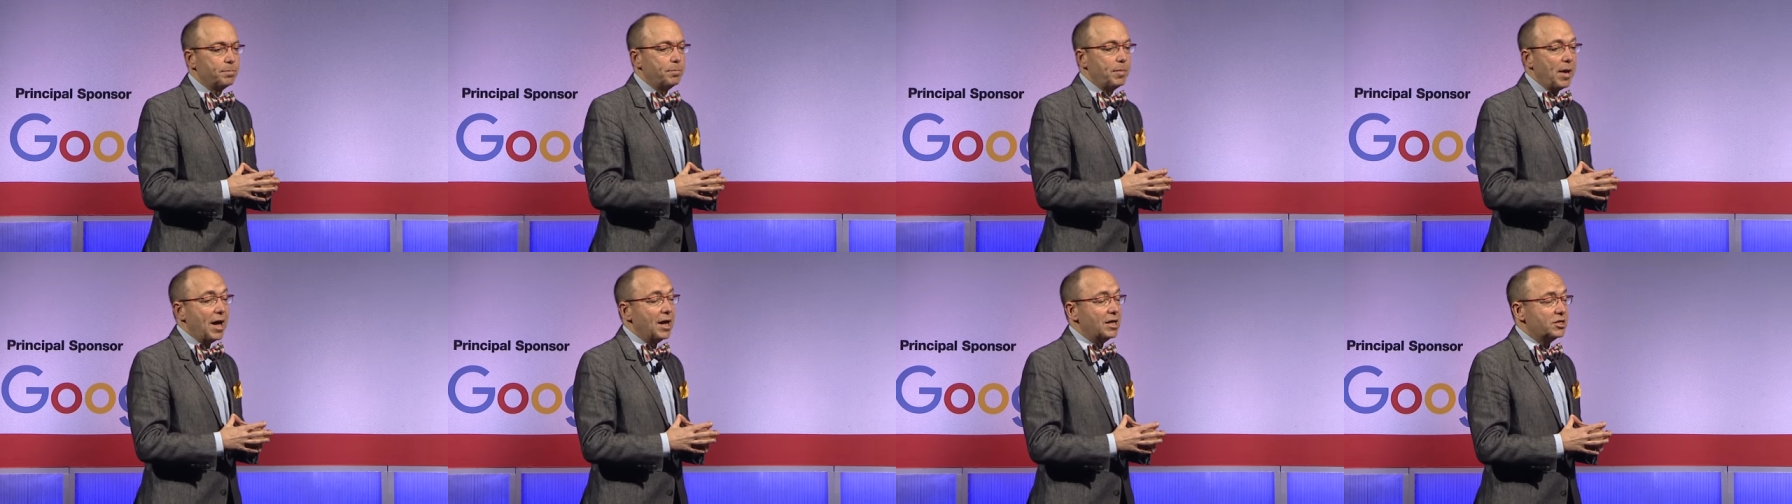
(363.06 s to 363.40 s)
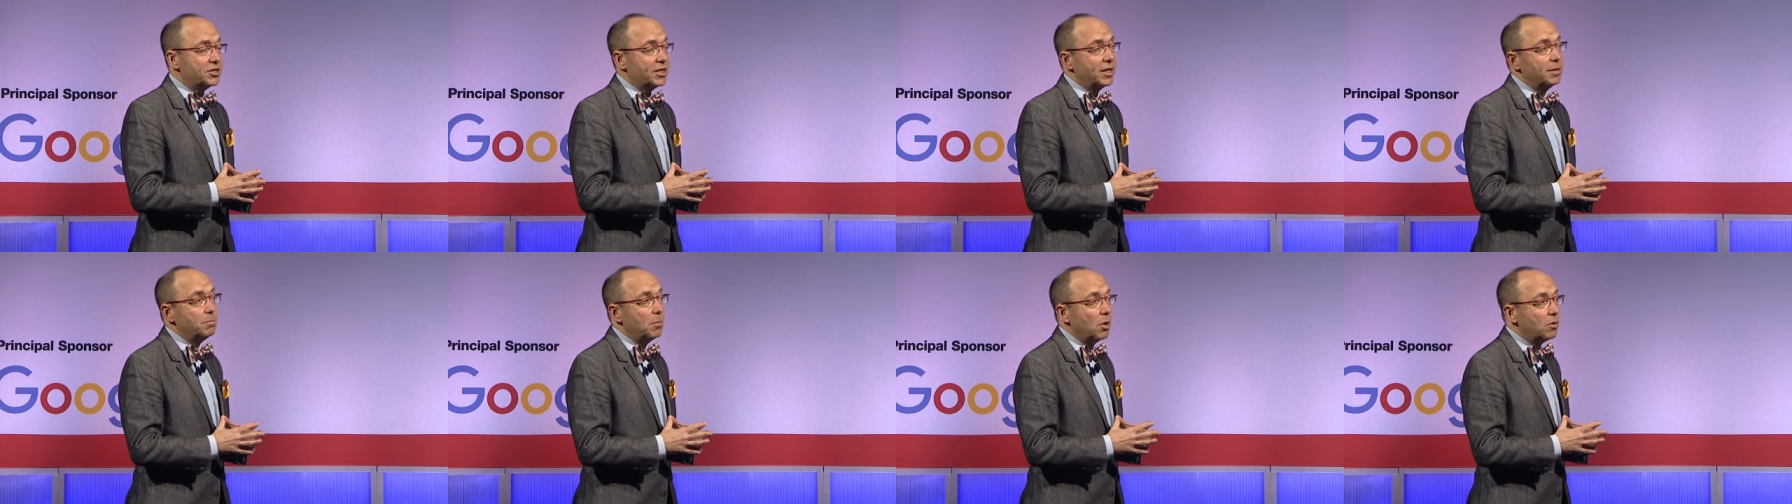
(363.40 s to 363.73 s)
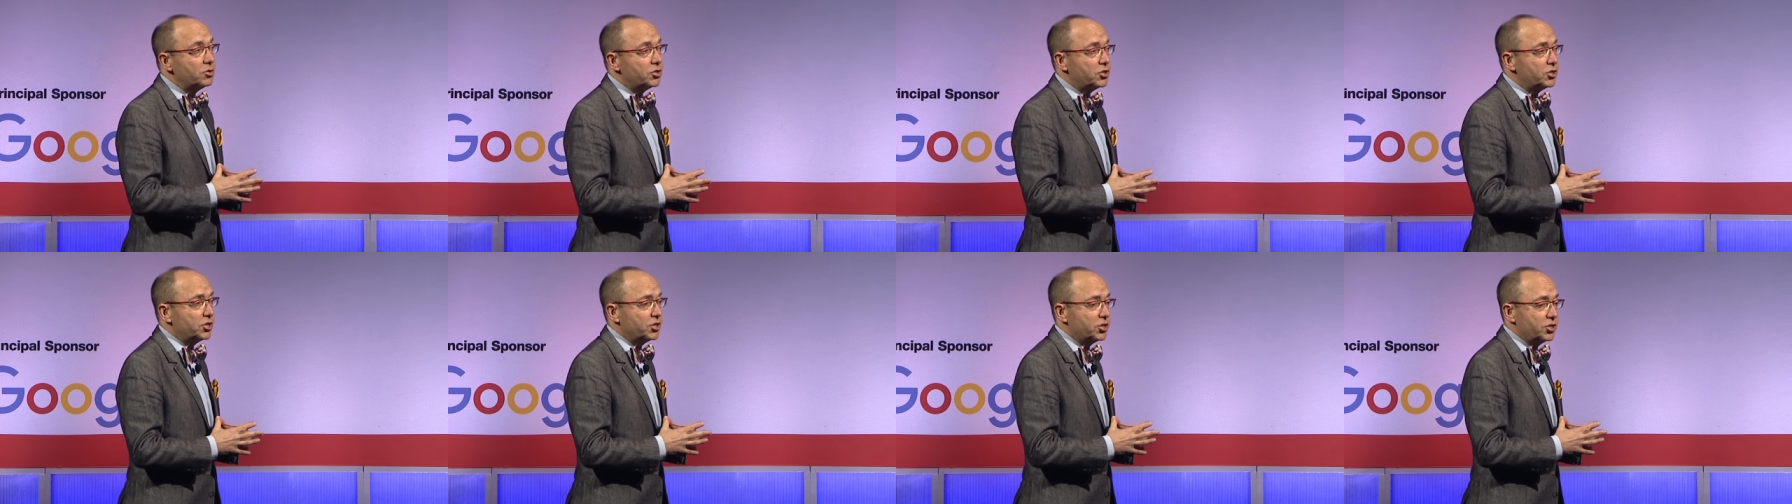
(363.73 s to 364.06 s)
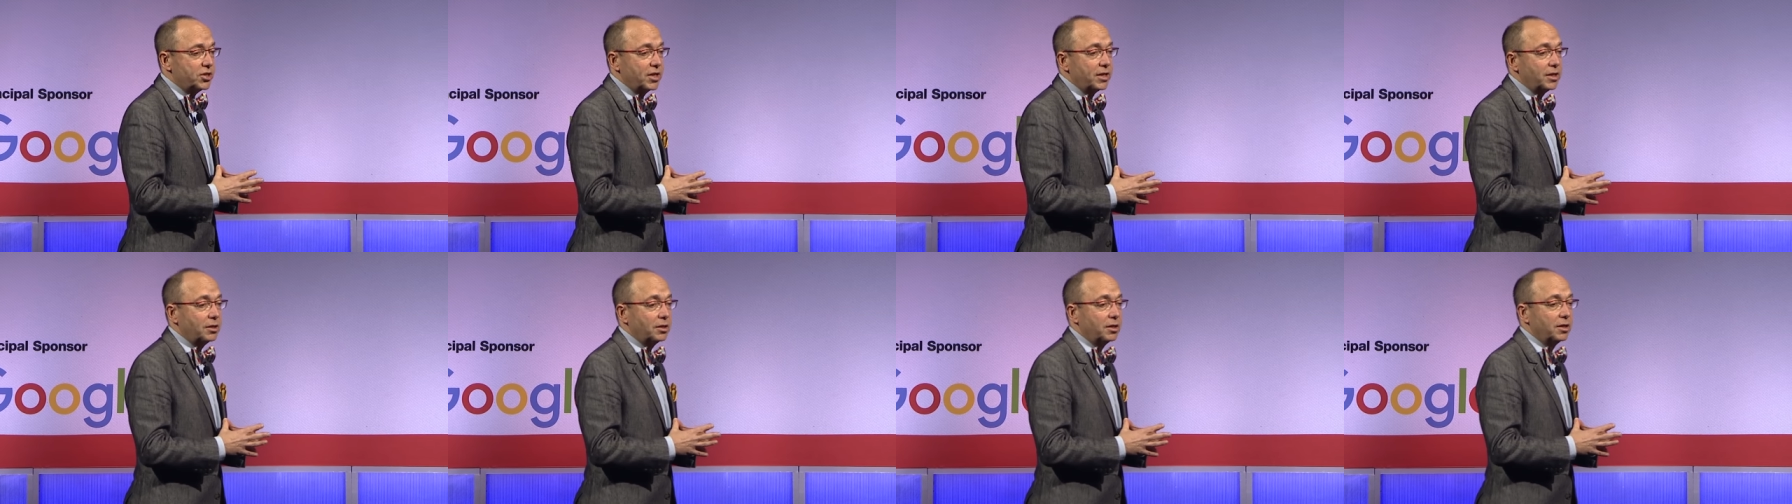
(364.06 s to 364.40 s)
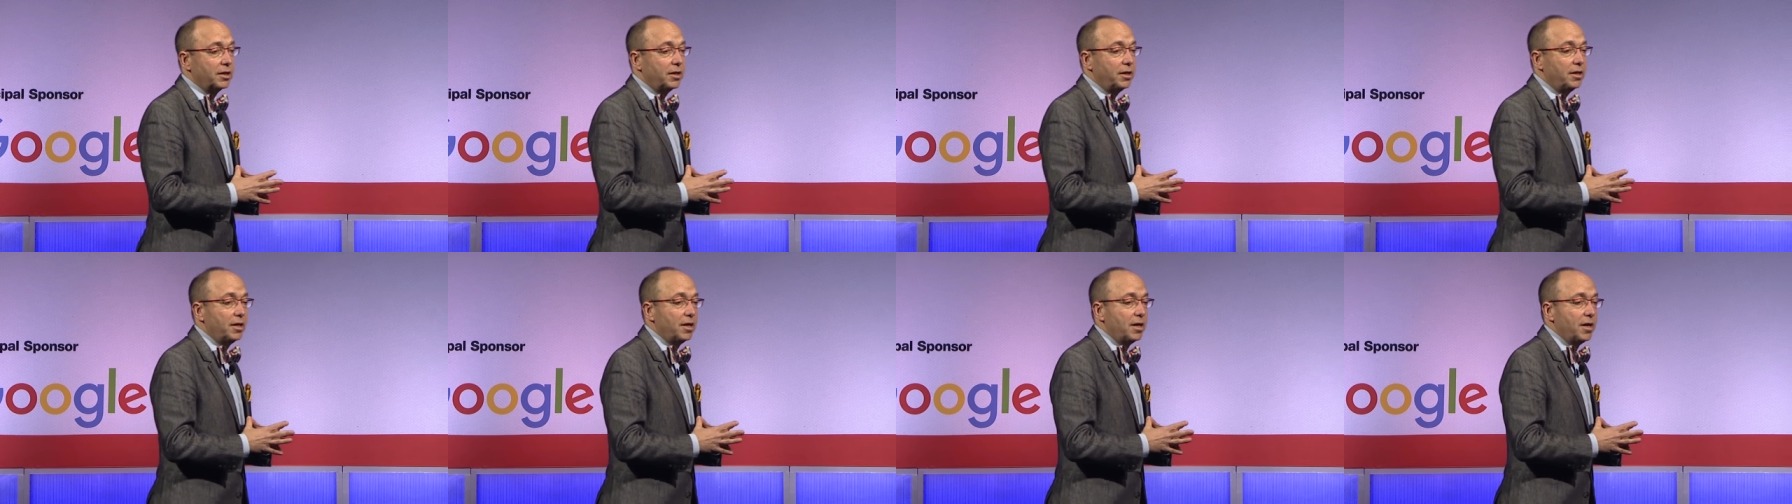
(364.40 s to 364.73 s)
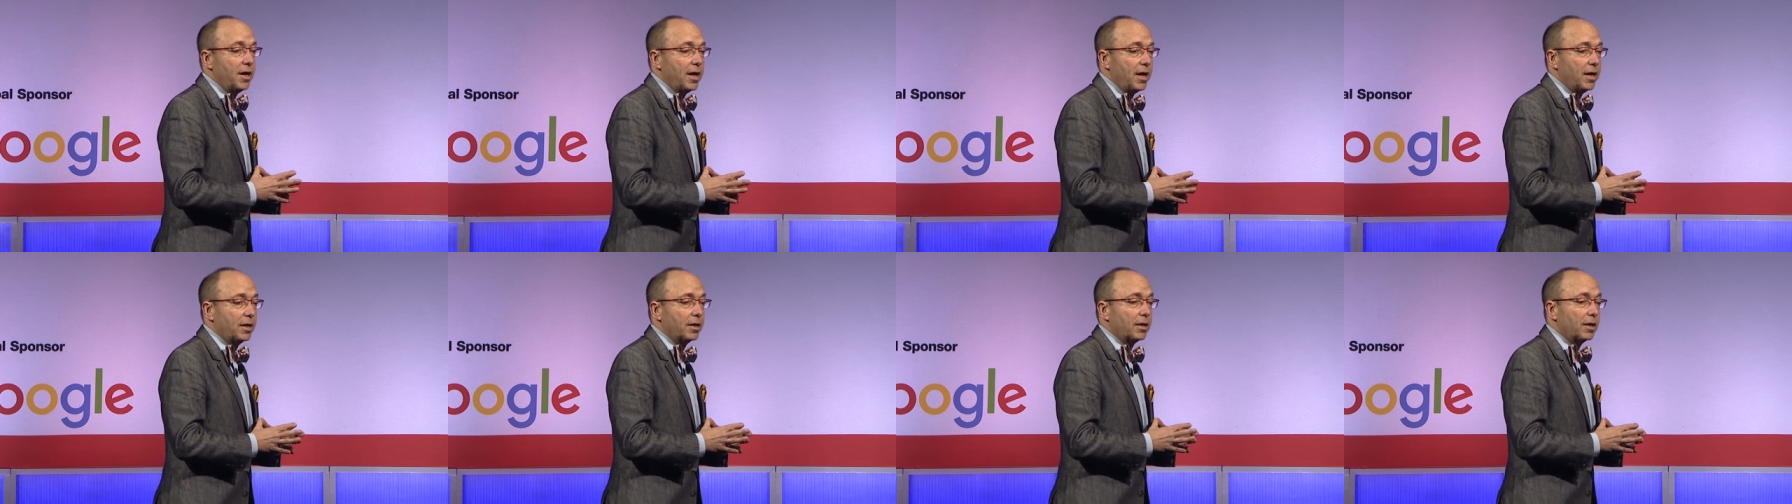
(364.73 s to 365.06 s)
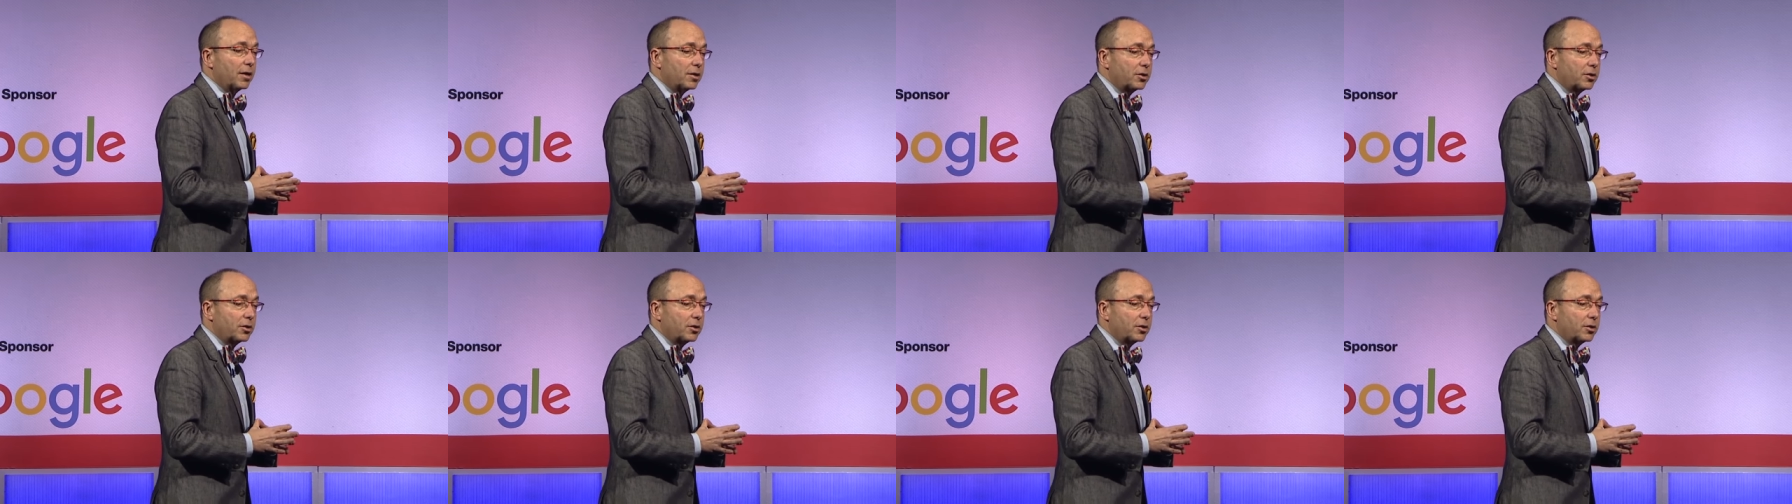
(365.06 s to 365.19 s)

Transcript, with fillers: best and most succinctly in an